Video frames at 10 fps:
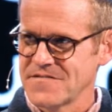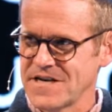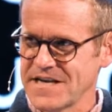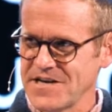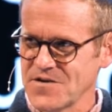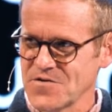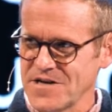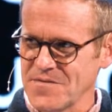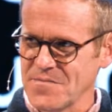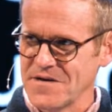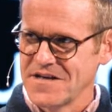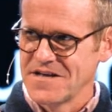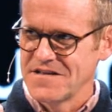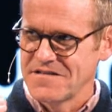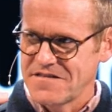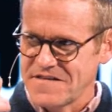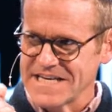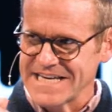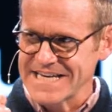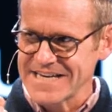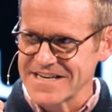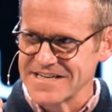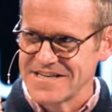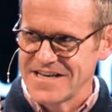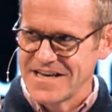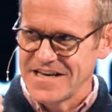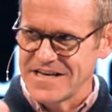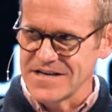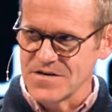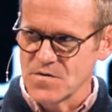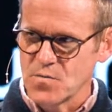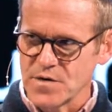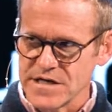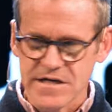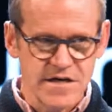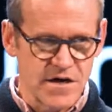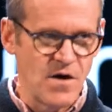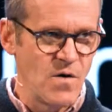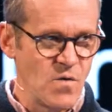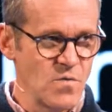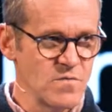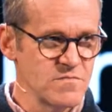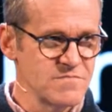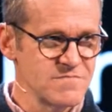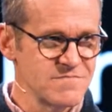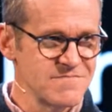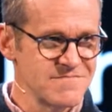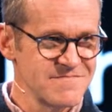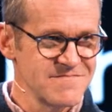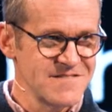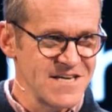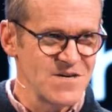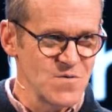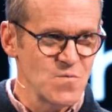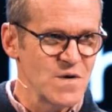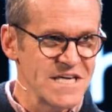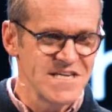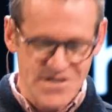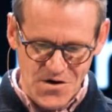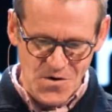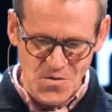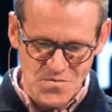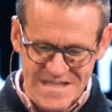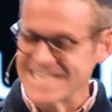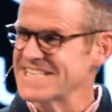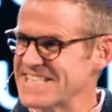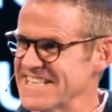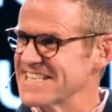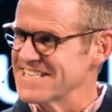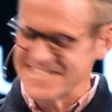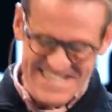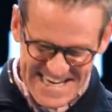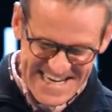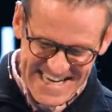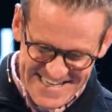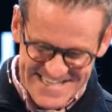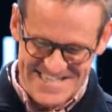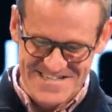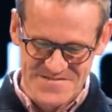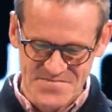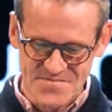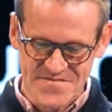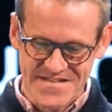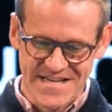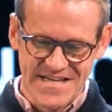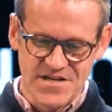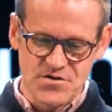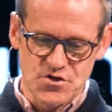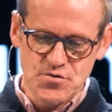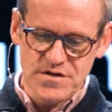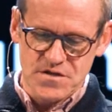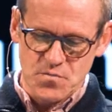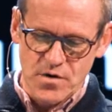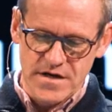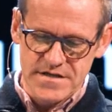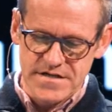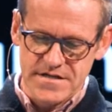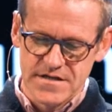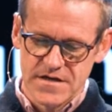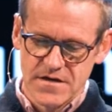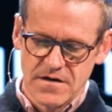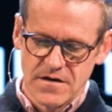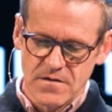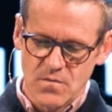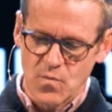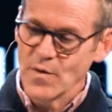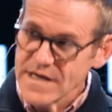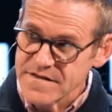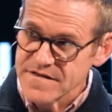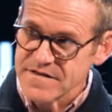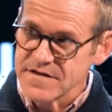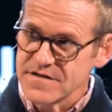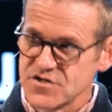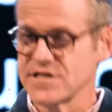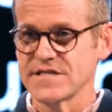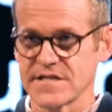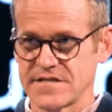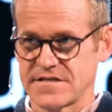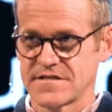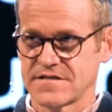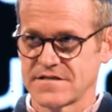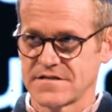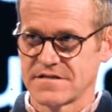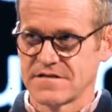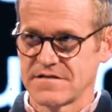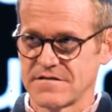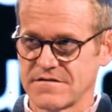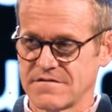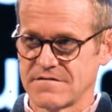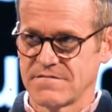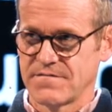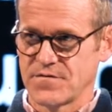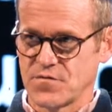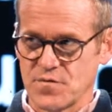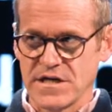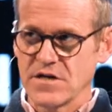And I hear him thinking, here we go. Here we go. This is it. You know, Judas was with Jesus for 3